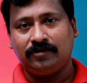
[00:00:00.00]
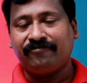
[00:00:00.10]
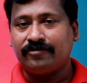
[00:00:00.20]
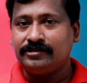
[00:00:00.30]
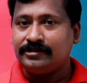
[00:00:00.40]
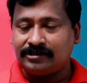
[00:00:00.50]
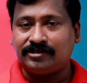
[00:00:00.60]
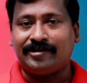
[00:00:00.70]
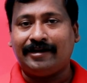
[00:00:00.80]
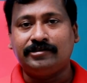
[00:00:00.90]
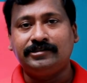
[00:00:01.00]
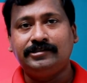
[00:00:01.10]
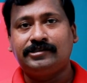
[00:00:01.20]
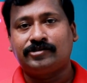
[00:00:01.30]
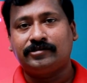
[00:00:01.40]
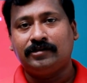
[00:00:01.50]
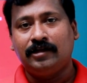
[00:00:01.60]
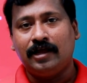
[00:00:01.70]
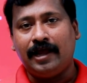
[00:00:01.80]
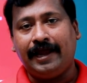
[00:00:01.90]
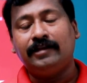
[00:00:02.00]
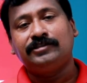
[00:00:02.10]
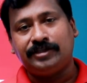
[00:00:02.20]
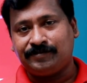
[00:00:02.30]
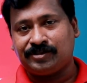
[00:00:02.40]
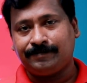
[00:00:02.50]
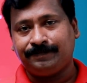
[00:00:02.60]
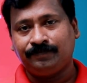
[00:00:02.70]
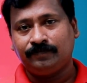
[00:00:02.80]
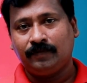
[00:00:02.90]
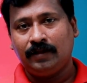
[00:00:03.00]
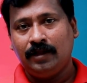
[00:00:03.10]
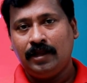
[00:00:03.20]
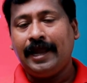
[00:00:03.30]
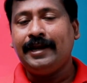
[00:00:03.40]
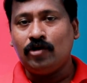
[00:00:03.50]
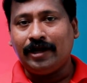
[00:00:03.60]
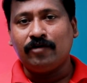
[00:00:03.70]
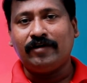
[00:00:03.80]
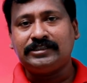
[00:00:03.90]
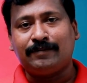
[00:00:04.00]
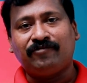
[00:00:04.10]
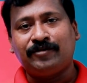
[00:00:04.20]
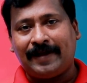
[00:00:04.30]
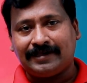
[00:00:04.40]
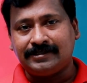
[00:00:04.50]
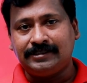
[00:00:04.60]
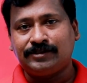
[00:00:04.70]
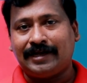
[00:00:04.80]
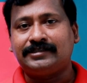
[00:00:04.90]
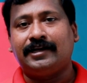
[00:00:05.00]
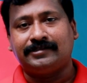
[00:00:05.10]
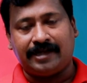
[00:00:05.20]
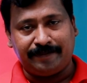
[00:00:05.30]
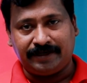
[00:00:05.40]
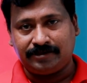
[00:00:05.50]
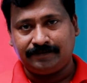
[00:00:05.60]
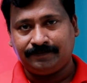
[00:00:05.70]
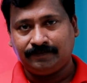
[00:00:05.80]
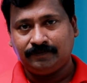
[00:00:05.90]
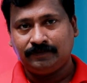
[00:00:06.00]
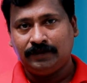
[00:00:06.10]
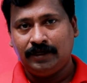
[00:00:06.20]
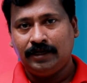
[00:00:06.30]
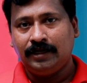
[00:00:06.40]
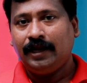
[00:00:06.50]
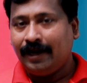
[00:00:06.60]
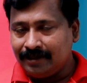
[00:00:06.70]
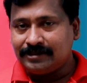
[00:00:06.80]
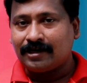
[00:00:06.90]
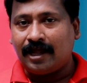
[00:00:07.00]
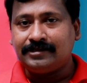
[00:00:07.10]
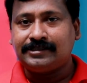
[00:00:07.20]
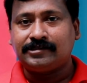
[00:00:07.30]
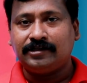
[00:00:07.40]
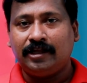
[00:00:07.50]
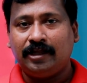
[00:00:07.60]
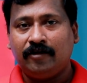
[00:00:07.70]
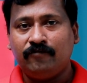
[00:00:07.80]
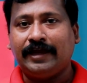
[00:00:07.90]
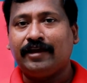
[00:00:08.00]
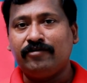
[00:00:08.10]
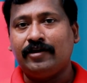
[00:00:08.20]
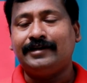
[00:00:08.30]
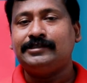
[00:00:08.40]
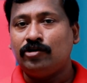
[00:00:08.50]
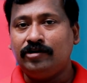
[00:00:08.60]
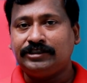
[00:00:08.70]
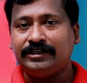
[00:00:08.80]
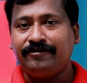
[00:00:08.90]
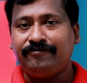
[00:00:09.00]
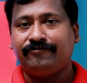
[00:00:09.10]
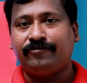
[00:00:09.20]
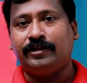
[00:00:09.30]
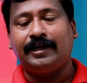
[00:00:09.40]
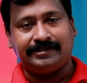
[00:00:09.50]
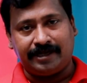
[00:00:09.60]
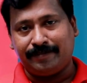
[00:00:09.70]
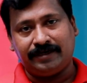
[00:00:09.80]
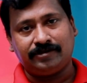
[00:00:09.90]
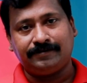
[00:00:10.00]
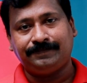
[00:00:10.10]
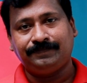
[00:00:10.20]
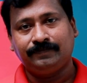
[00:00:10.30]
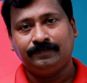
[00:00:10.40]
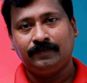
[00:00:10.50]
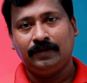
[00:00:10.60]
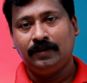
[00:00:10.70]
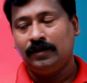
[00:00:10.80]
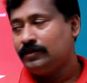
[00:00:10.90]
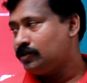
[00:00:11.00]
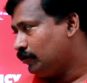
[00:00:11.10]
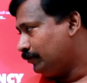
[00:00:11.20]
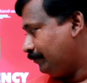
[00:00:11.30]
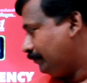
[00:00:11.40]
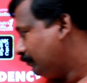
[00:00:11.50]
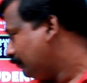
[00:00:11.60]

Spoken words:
Of course, its strategies and tips. And you are given some of the passages as an assignment. In this class, we are giving a solution for the assignment. So,